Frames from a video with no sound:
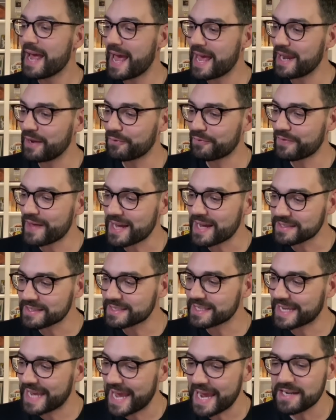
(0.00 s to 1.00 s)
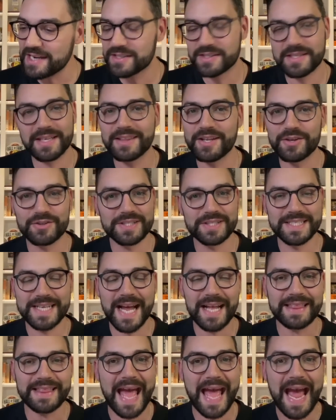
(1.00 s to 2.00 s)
And if that's the case, then there's not